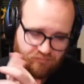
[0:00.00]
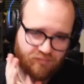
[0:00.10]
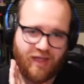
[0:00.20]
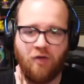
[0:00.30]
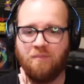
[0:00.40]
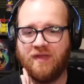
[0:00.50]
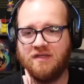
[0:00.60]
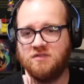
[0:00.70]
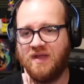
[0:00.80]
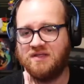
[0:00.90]
How big
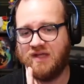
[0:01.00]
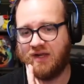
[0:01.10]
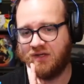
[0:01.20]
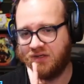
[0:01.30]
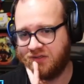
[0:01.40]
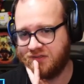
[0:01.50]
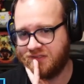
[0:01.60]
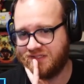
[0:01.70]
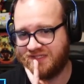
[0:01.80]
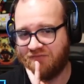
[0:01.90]
is my deck?
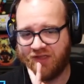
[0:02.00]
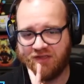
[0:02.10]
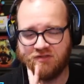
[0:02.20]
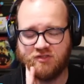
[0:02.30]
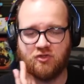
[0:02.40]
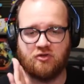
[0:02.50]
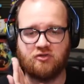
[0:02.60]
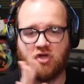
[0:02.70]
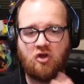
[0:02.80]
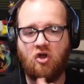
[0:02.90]
7, so their
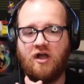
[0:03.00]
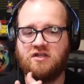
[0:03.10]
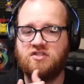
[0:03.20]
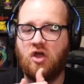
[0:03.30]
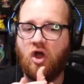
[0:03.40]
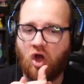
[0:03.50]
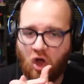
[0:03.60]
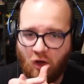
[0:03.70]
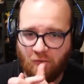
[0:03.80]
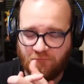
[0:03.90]
Darkhawks
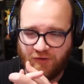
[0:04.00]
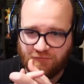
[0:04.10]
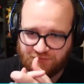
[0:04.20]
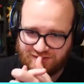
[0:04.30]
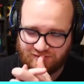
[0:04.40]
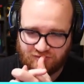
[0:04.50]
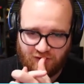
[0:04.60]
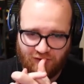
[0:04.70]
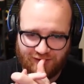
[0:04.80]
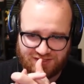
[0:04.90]
are 15. Their
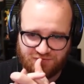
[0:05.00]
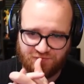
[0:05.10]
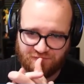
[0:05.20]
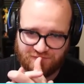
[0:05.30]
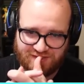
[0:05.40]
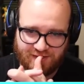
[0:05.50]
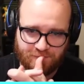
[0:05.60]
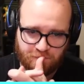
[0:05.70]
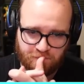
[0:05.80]
Darkhawk is 15.